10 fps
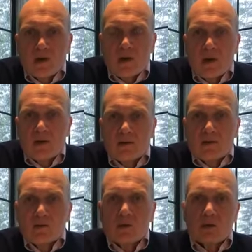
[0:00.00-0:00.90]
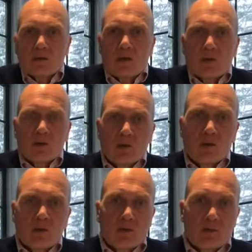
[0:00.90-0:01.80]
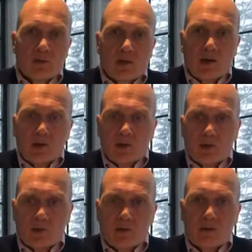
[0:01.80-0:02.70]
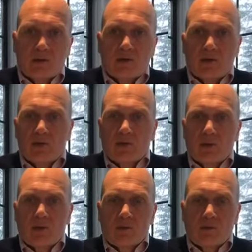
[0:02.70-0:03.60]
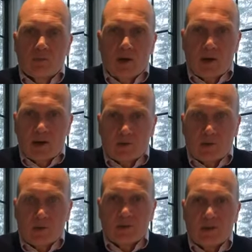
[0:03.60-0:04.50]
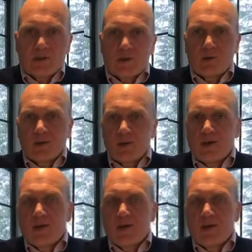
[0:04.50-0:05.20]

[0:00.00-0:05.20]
and you can tell the story through the customers, or you can tell the story through the products, or you can tell the story